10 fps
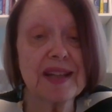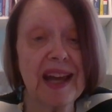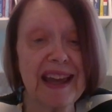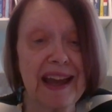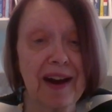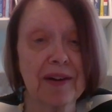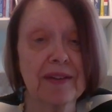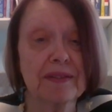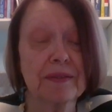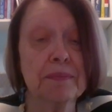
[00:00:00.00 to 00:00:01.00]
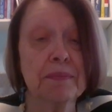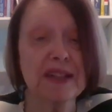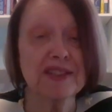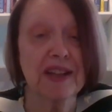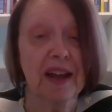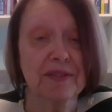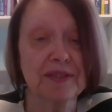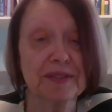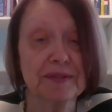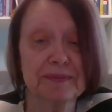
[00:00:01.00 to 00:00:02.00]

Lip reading: Take care. Much love.